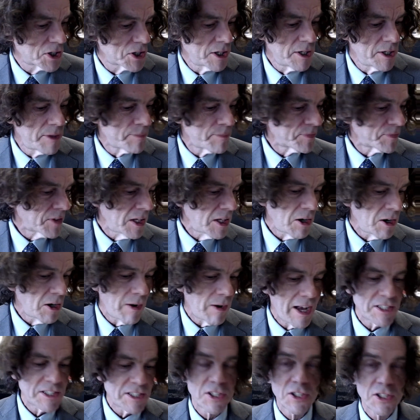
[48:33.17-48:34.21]
which
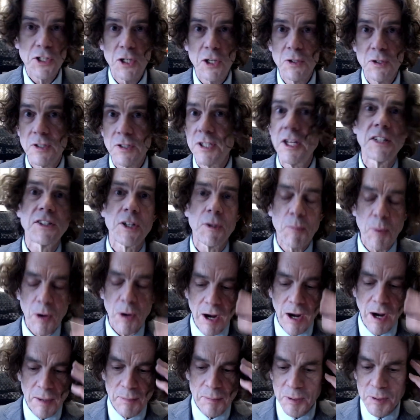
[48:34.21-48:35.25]
has its own
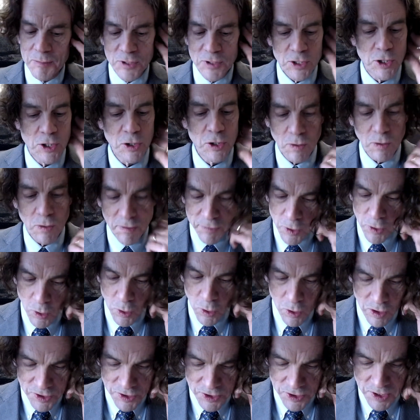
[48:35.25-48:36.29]
sets of problems too,
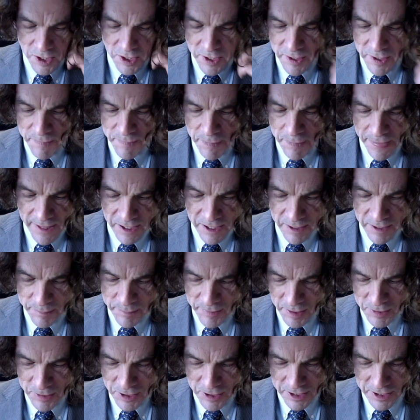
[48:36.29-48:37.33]
of course.
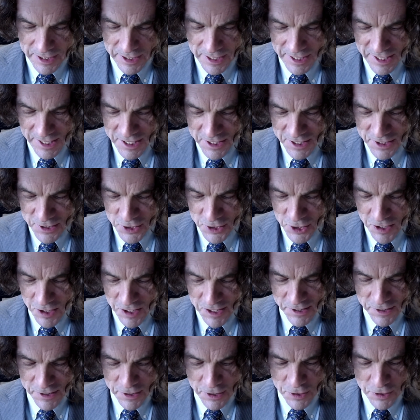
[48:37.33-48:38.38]
I'm not going to get
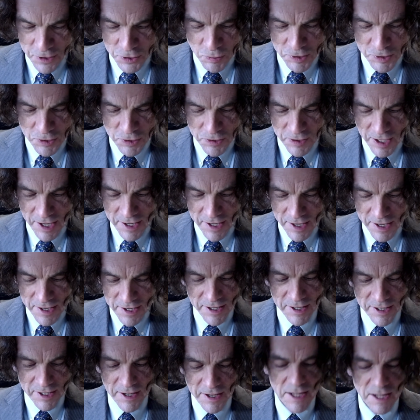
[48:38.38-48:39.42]
into all of those. We'll do
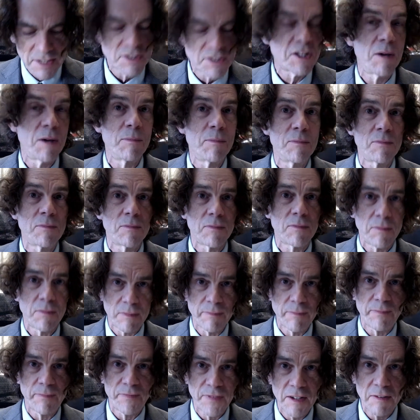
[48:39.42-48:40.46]
that at
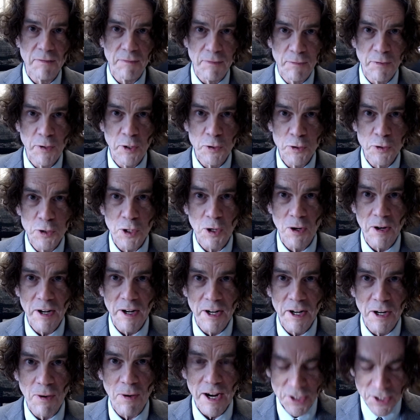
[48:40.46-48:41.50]
some
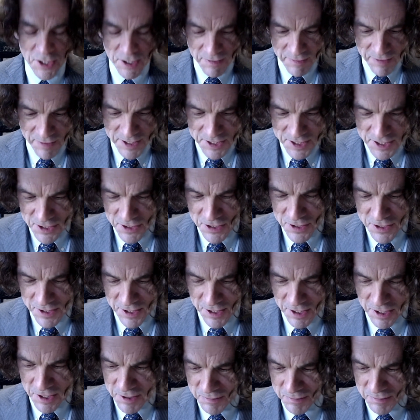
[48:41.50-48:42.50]
future iteration if I,